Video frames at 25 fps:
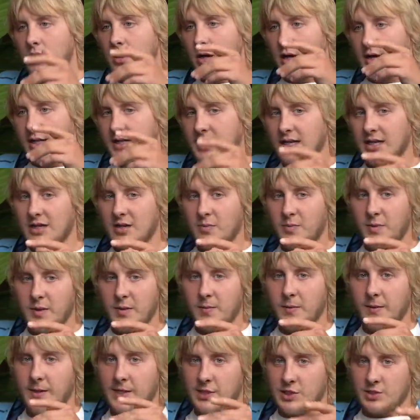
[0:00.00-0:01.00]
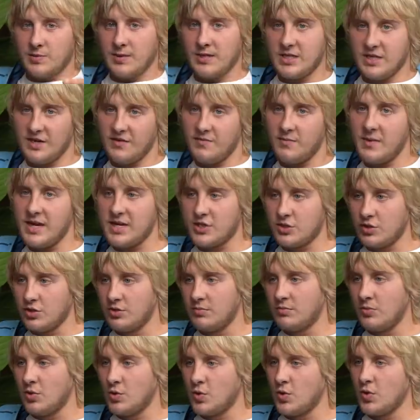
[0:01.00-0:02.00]
I think the people at Twitter have messed up
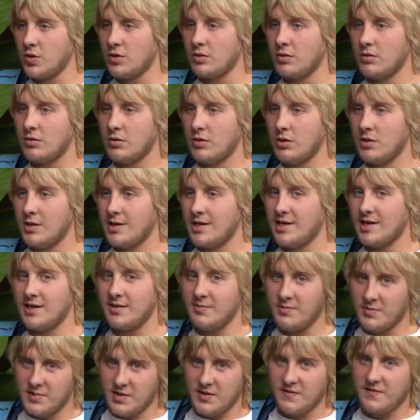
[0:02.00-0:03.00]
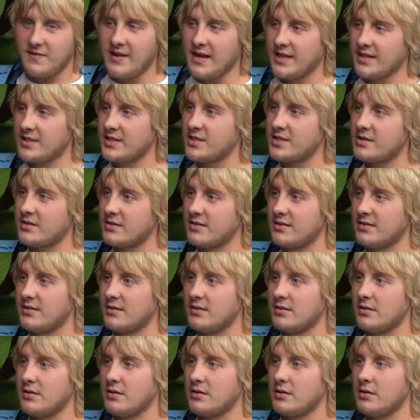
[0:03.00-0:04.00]
more, the fans,
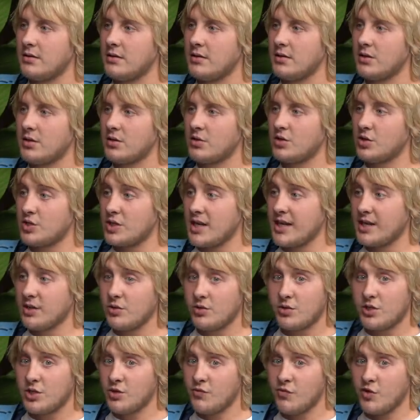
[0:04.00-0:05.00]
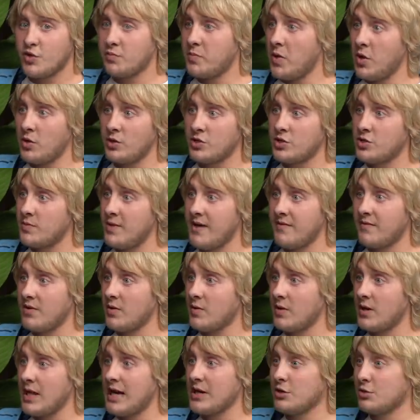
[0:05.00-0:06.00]
because I used to respond to
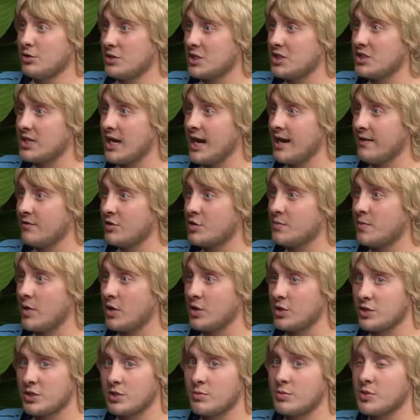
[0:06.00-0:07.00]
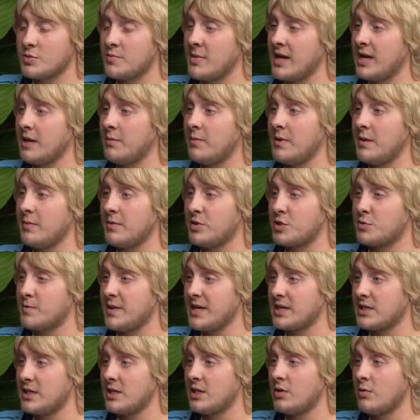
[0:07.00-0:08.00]
everyone. I used to try and respond to as many people,
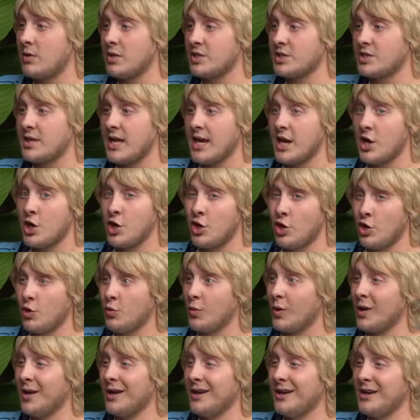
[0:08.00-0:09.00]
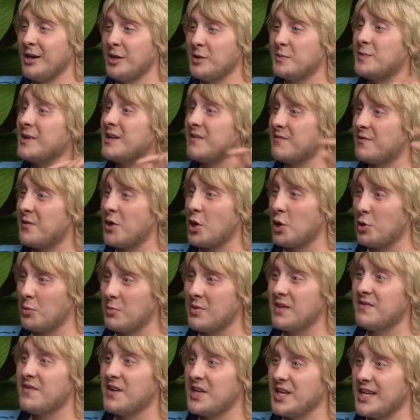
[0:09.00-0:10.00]
especially the ones that I knew had been following
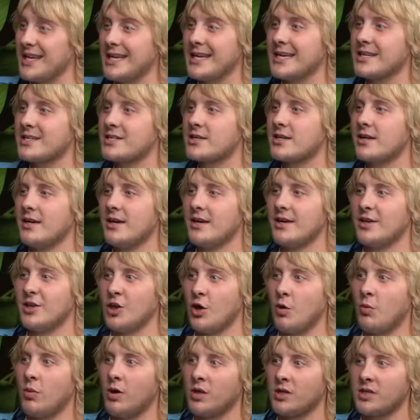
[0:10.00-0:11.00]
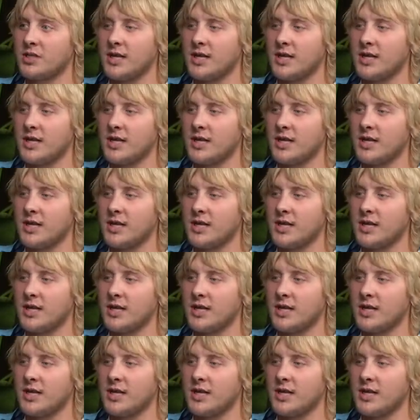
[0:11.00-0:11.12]
me for years. No one's